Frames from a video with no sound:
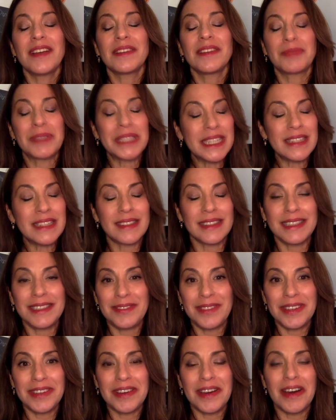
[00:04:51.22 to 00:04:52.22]
please
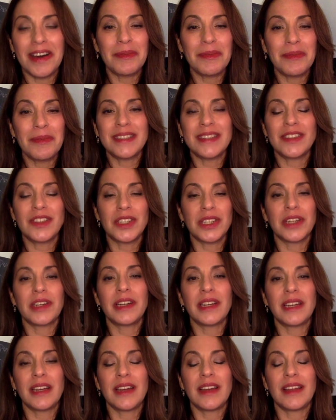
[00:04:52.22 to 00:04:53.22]
leaving comments and
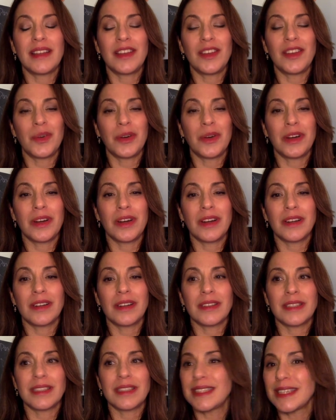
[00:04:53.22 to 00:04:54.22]
sharing your
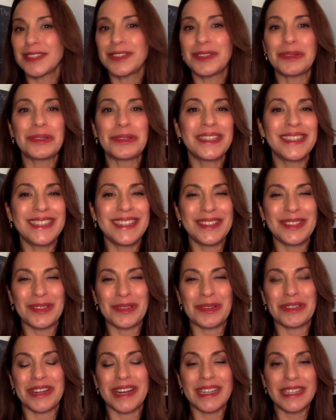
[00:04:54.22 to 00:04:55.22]
success stories
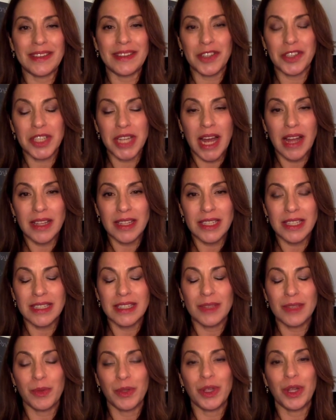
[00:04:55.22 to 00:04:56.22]
or any of your
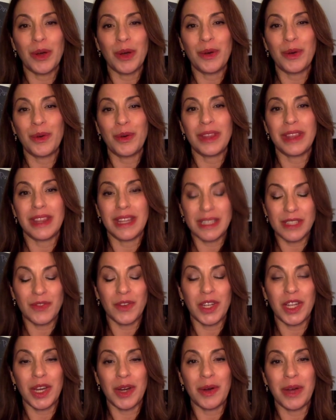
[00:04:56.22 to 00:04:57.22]
challenges below this
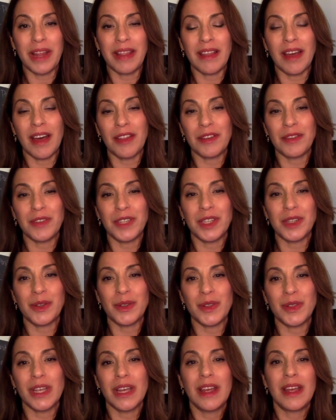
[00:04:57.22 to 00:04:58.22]
video and the other
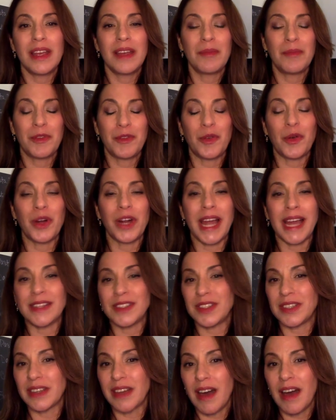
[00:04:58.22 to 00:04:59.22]
videos before
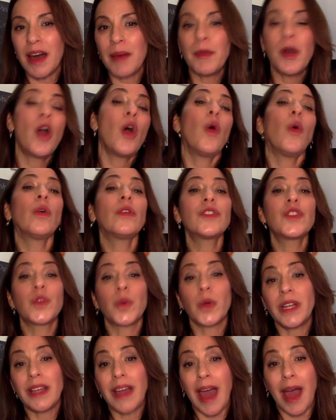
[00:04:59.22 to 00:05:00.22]
and to come, or
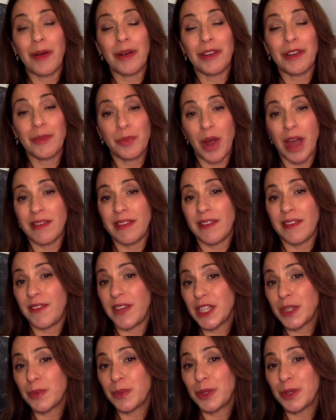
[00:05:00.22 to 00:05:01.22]
joining our private
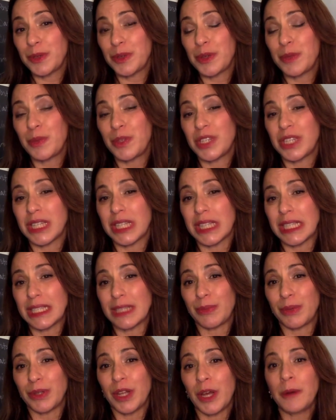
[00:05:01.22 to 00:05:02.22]
Facebook group, which is
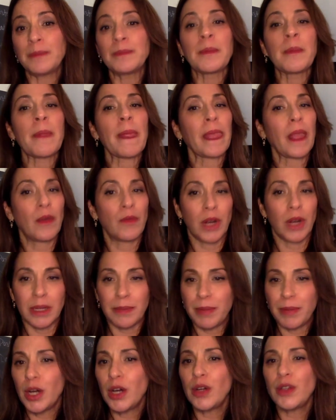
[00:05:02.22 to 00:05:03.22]
linked below. Write a
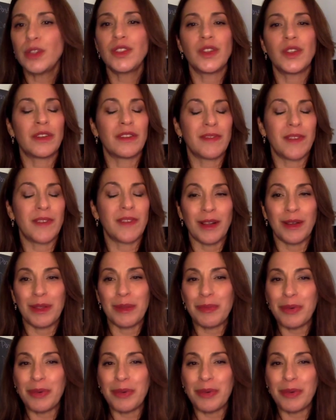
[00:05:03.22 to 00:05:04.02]
post, you can follow the